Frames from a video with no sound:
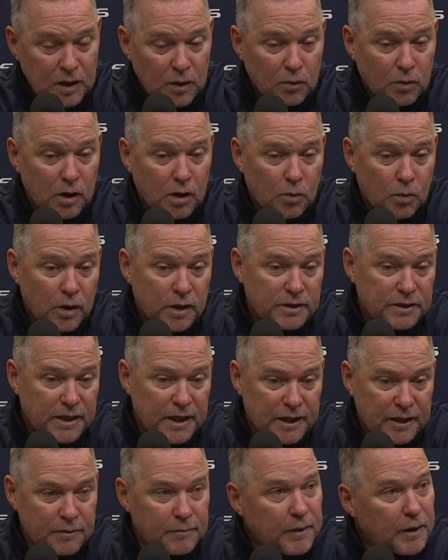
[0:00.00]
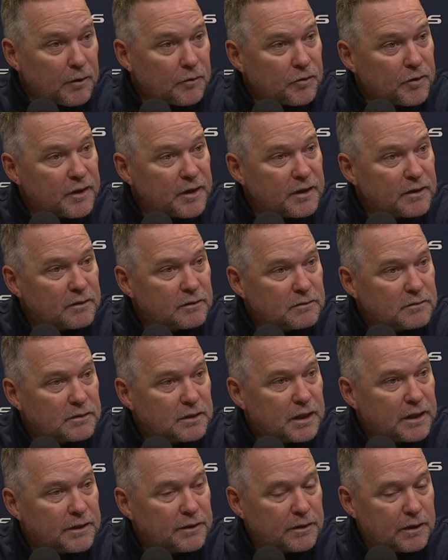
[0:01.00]
Well, one, getting him healthy,
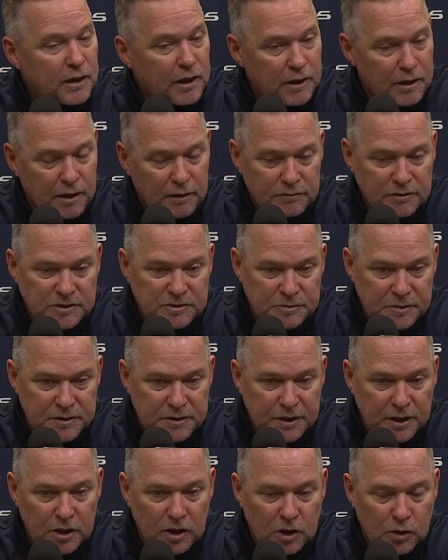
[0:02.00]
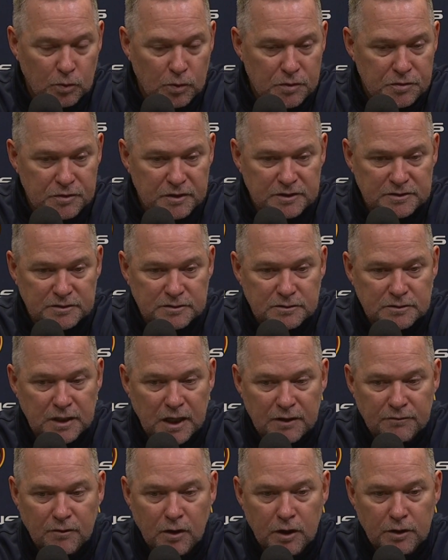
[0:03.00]
and he's been dealing with this
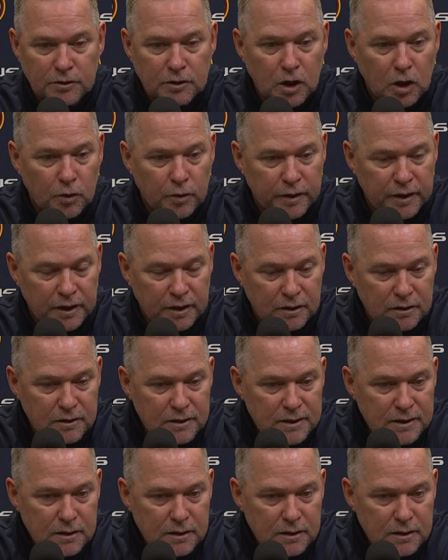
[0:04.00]
kind of ongoing